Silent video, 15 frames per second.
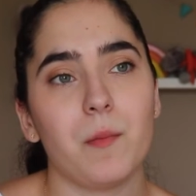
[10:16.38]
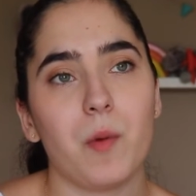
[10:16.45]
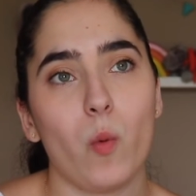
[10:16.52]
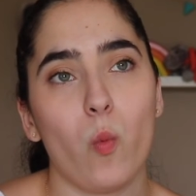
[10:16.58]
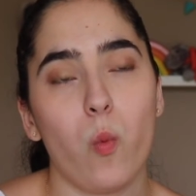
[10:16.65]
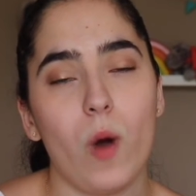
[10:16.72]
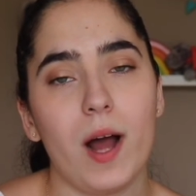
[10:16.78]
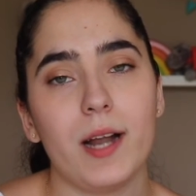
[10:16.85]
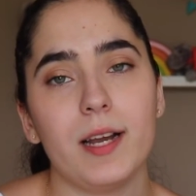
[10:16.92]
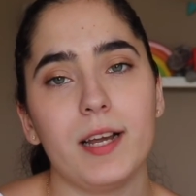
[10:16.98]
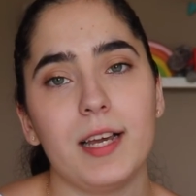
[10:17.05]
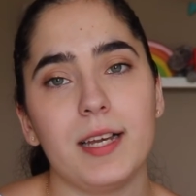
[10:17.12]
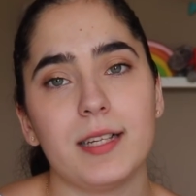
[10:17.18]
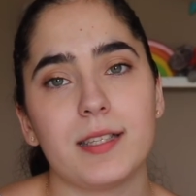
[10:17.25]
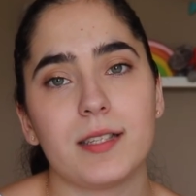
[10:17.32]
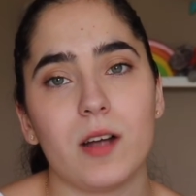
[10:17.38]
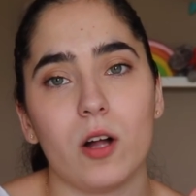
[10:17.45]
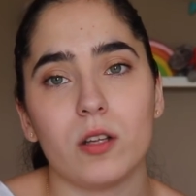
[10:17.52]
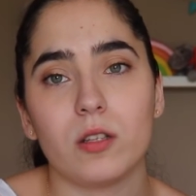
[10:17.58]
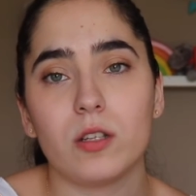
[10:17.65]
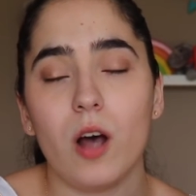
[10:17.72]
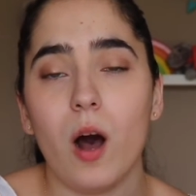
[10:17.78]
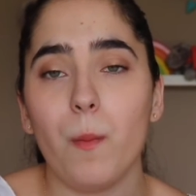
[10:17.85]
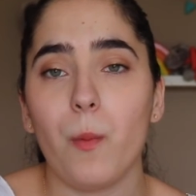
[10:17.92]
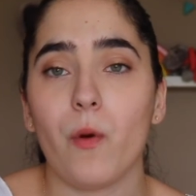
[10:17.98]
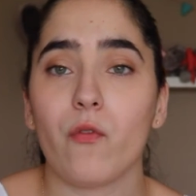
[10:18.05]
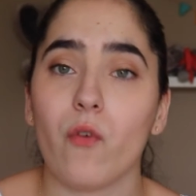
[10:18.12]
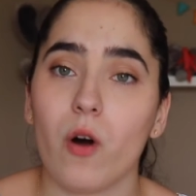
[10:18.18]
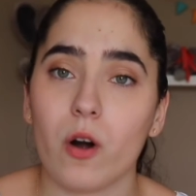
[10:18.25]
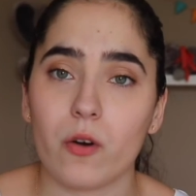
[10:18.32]
One it's on top
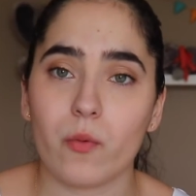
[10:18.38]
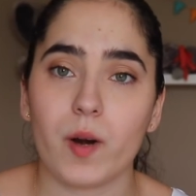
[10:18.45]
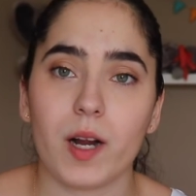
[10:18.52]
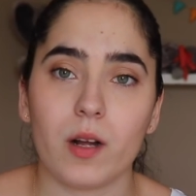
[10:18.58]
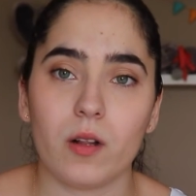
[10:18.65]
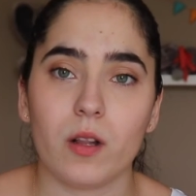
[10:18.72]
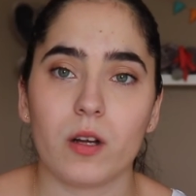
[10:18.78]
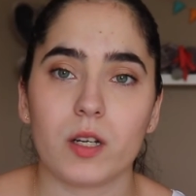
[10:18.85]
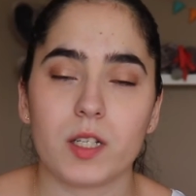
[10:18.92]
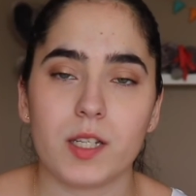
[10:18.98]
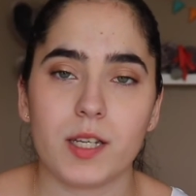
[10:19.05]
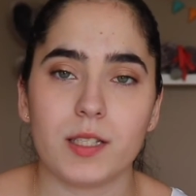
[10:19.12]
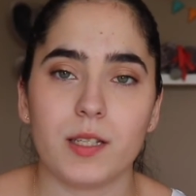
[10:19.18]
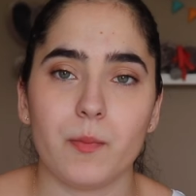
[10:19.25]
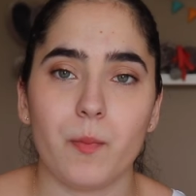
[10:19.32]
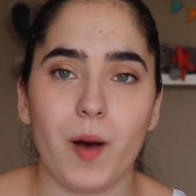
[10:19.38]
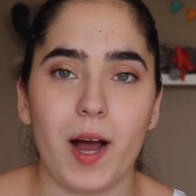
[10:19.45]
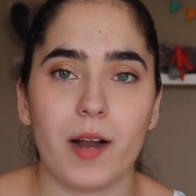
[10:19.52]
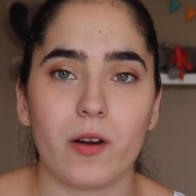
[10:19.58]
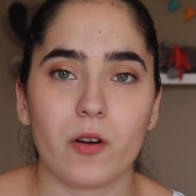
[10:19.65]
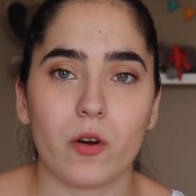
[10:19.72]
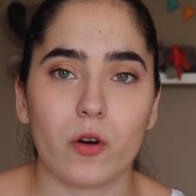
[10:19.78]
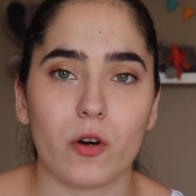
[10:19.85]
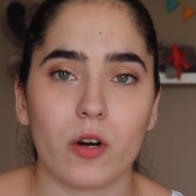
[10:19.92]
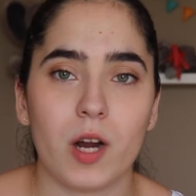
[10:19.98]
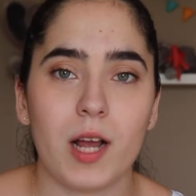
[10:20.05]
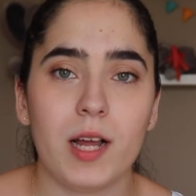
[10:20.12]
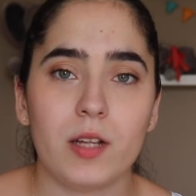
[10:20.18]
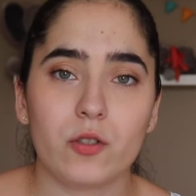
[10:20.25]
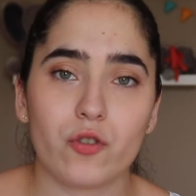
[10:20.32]
of our regular changing pad on her
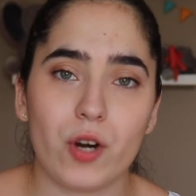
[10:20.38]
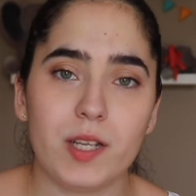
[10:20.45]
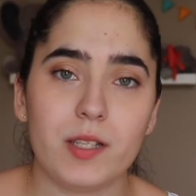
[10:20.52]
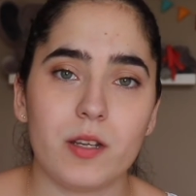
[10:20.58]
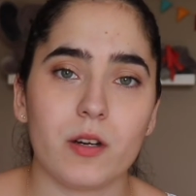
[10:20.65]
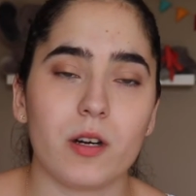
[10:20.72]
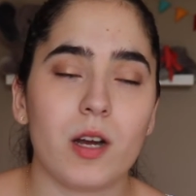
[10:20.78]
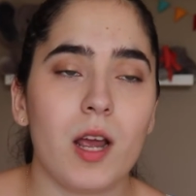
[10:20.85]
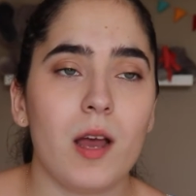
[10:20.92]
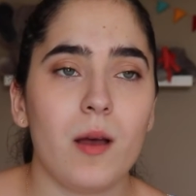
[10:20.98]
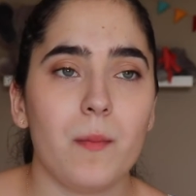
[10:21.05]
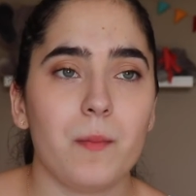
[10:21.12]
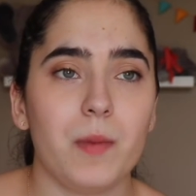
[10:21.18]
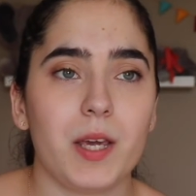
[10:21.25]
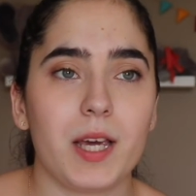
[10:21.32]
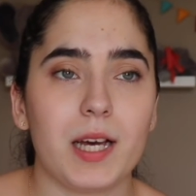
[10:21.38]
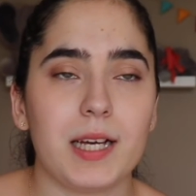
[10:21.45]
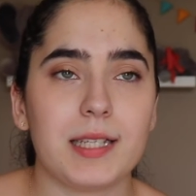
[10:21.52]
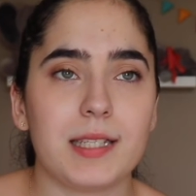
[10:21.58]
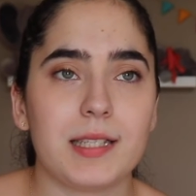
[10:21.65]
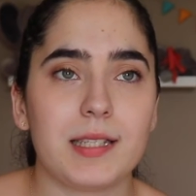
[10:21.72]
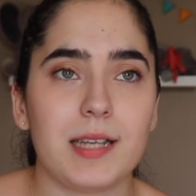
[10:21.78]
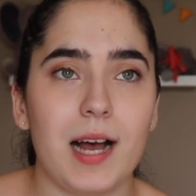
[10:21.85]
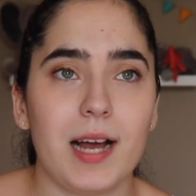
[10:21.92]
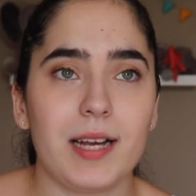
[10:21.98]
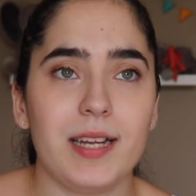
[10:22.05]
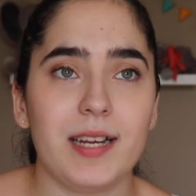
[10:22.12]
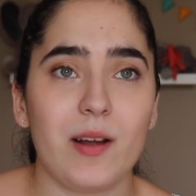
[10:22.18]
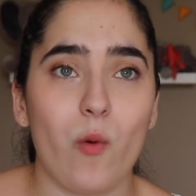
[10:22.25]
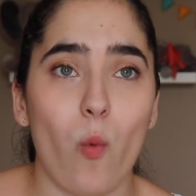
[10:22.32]
dresser because I
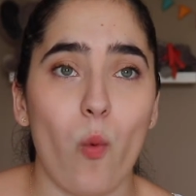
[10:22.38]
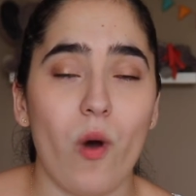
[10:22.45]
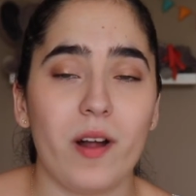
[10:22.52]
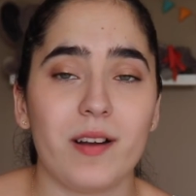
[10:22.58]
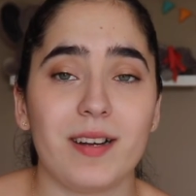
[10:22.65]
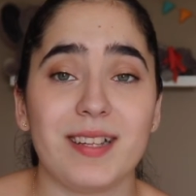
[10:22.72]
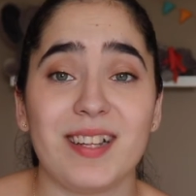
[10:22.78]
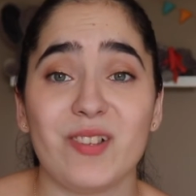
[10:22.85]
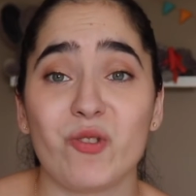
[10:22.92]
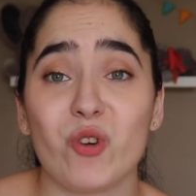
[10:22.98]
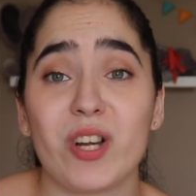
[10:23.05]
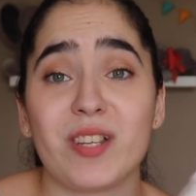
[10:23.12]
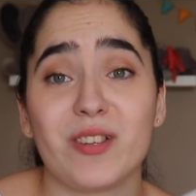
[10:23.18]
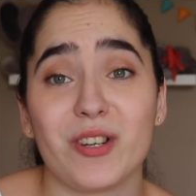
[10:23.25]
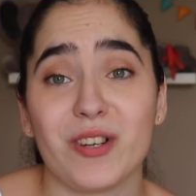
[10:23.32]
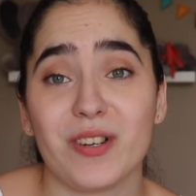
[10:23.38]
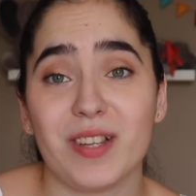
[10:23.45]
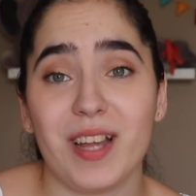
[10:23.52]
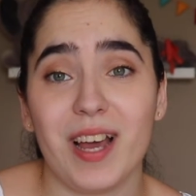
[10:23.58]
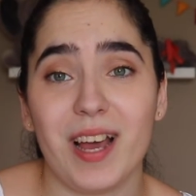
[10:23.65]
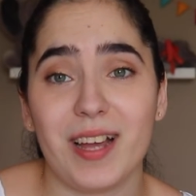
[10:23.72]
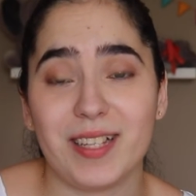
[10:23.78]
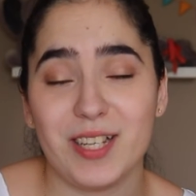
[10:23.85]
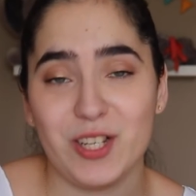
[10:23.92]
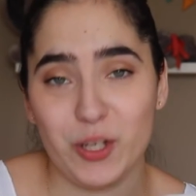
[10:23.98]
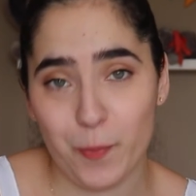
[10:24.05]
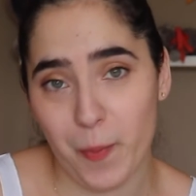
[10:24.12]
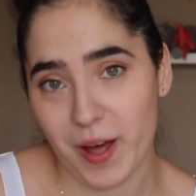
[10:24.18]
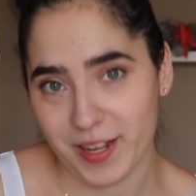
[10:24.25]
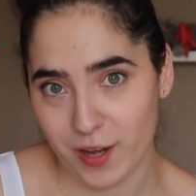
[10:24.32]
didn't want the
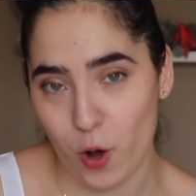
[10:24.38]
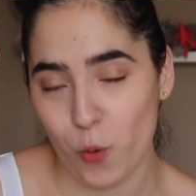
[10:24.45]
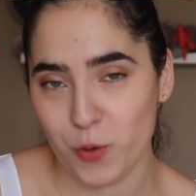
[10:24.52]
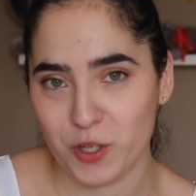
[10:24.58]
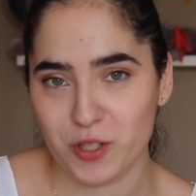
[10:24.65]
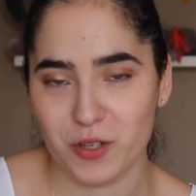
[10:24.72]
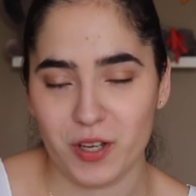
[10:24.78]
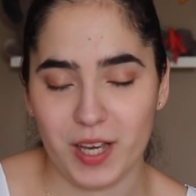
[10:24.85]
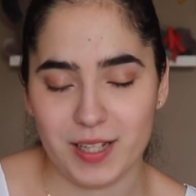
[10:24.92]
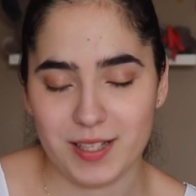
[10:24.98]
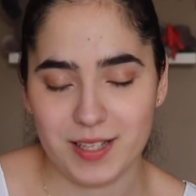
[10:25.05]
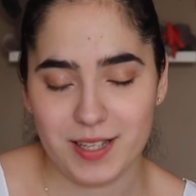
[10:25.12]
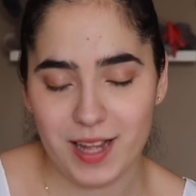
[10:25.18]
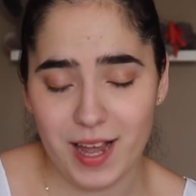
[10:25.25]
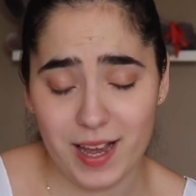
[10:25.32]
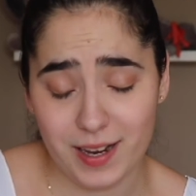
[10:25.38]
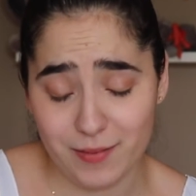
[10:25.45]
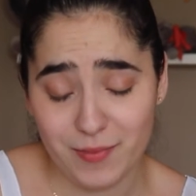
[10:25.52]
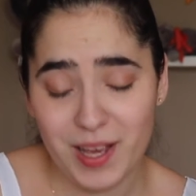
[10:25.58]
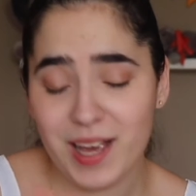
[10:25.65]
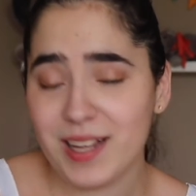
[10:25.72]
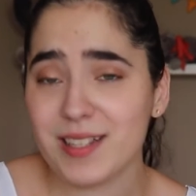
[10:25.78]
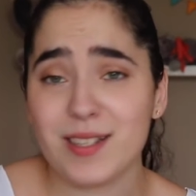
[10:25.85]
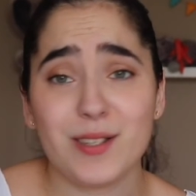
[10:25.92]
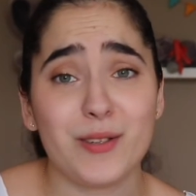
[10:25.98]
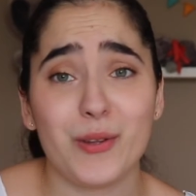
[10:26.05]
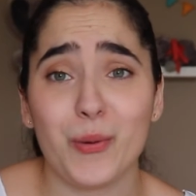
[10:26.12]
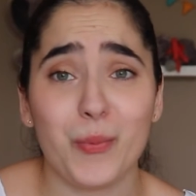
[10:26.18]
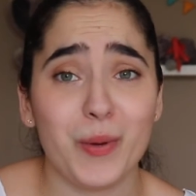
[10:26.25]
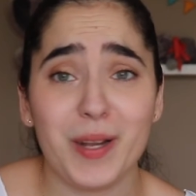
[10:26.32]
changing pad cover to get stained.
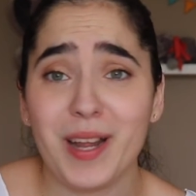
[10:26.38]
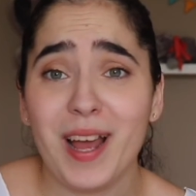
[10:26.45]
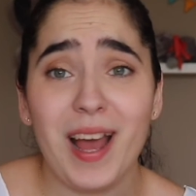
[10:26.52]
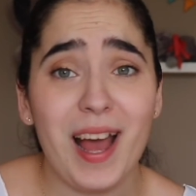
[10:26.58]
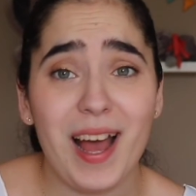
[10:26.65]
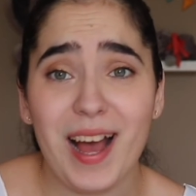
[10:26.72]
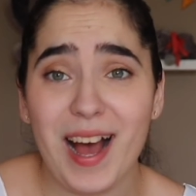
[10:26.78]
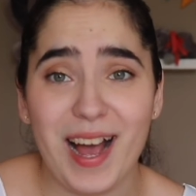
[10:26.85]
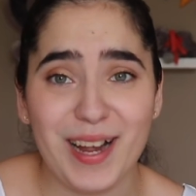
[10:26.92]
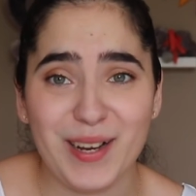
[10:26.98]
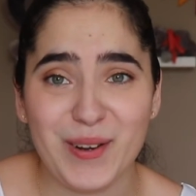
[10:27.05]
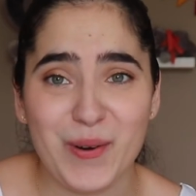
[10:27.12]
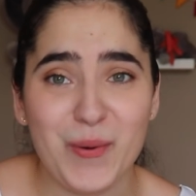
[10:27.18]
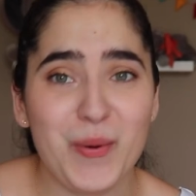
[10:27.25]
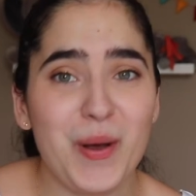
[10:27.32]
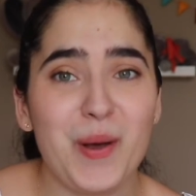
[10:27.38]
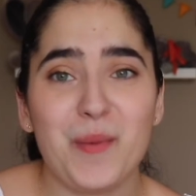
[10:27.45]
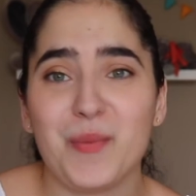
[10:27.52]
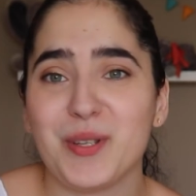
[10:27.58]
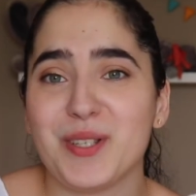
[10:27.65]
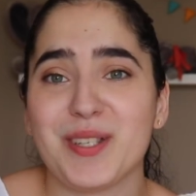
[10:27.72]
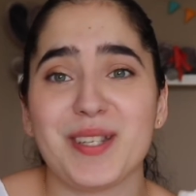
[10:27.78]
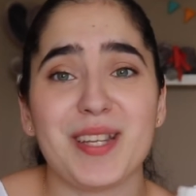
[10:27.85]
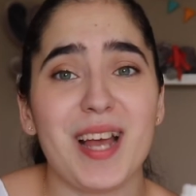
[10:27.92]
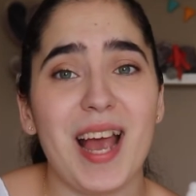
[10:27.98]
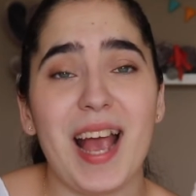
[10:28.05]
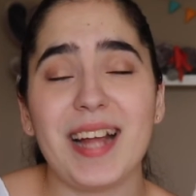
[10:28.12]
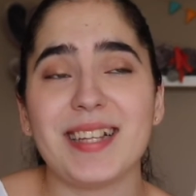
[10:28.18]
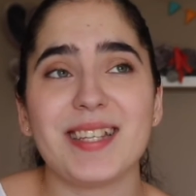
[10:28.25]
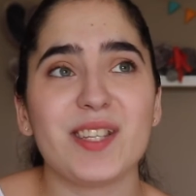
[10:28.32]
Stupid, I know, but just
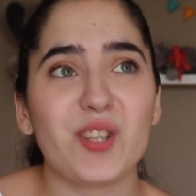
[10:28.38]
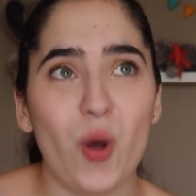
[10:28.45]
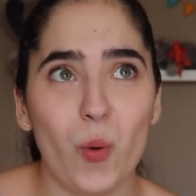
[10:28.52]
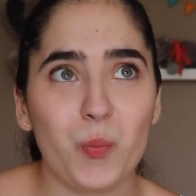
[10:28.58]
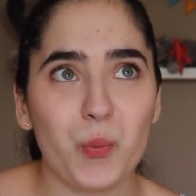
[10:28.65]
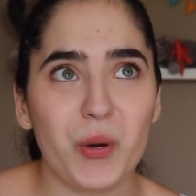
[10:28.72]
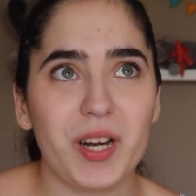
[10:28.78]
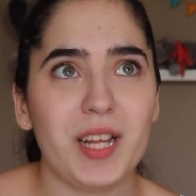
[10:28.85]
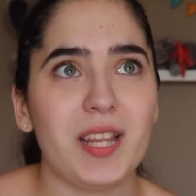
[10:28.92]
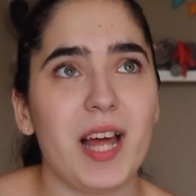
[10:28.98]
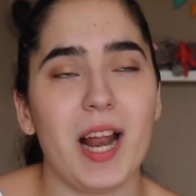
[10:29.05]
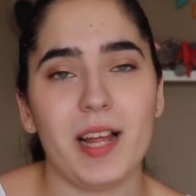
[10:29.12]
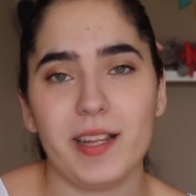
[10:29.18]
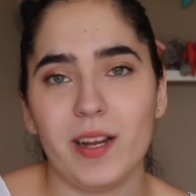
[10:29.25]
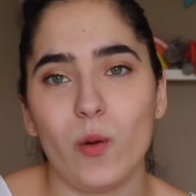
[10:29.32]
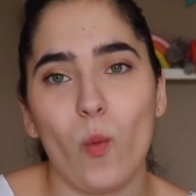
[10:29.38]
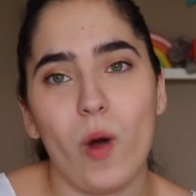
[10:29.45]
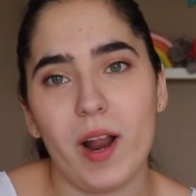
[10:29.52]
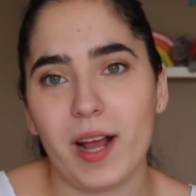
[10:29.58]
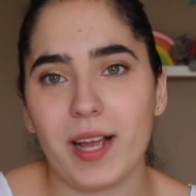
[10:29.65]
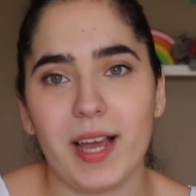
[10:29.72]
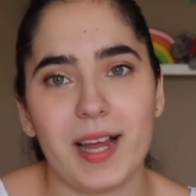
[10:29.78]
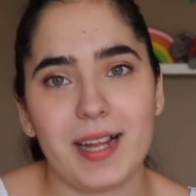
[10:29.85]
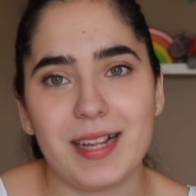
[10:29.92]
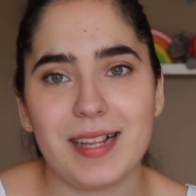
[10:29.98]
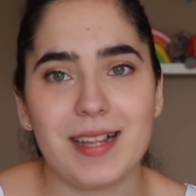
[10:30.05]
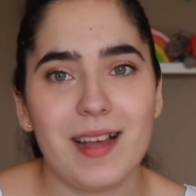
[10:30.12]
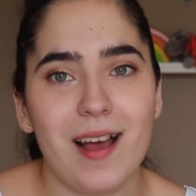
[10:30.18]
it's so pretty that I didn't want to get